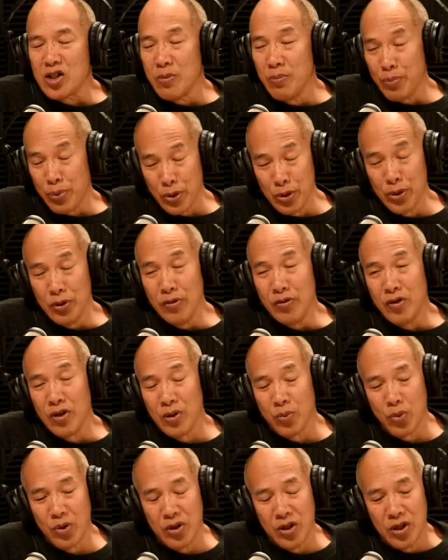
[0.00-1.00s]
it's improved,
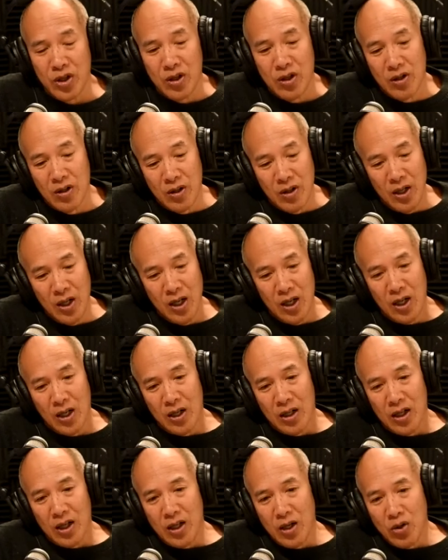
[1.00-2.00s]
and with the
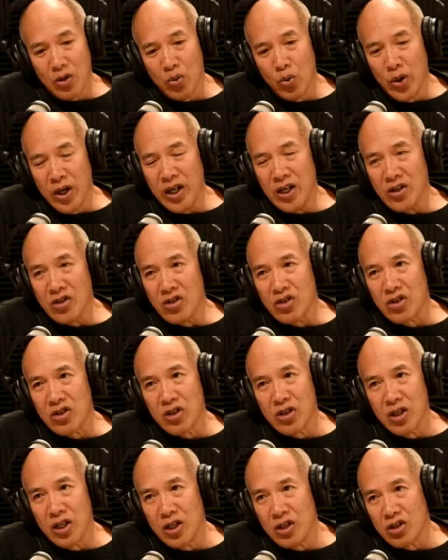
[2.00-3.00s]
the
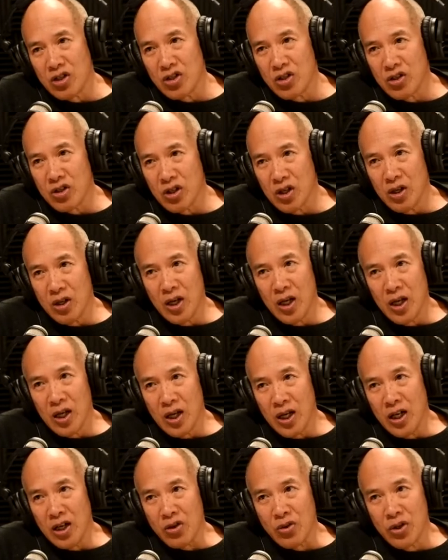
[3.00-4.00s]
wings, it's
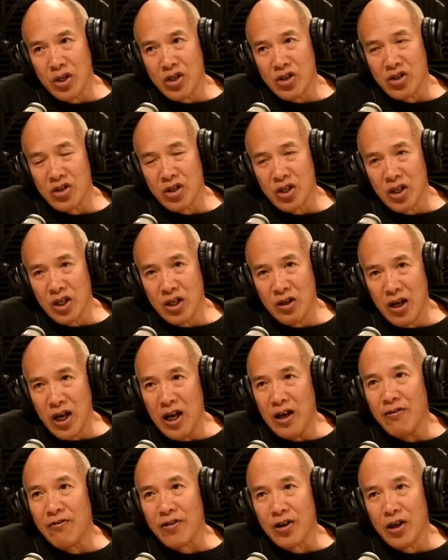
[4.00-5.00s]
uh, increased the
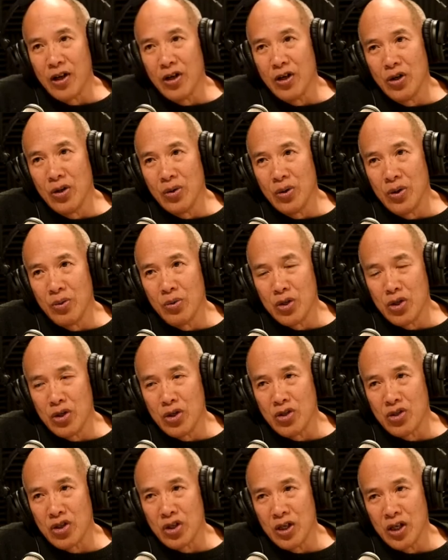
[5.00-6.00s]
airflow and
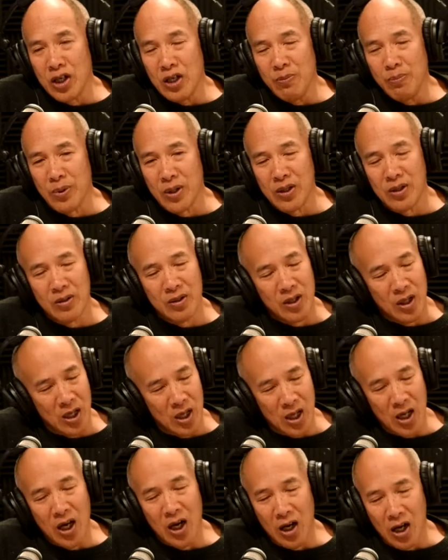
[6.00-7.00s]
reduced the heat, but
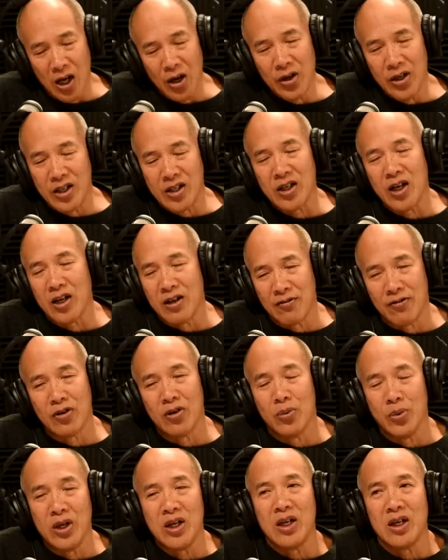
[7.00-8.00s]
I, would take it for
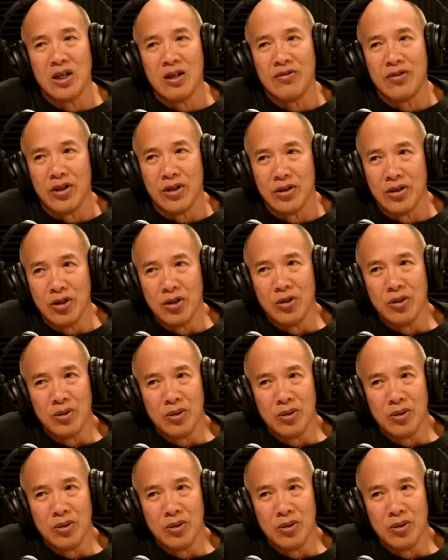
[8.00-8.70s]
a weekend if I were you.